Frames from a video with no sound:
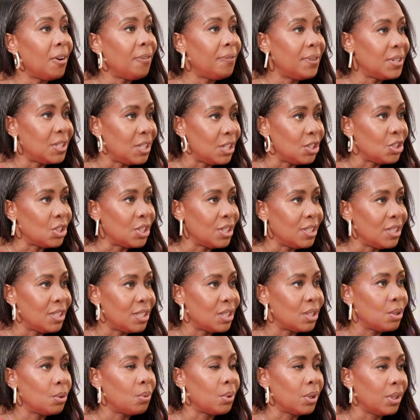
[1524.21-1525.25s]
physicians
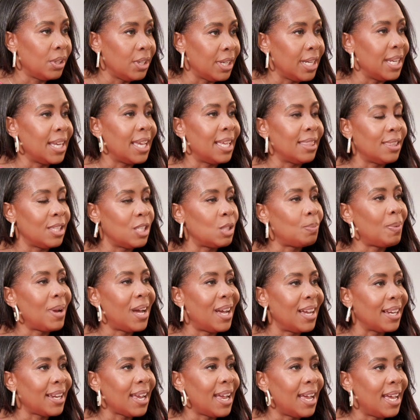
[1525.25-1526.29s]
who are looking at this
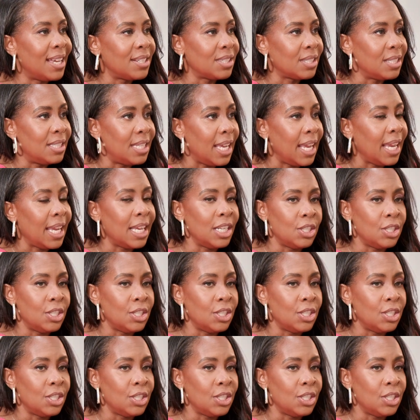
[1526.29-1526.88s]
podcast today,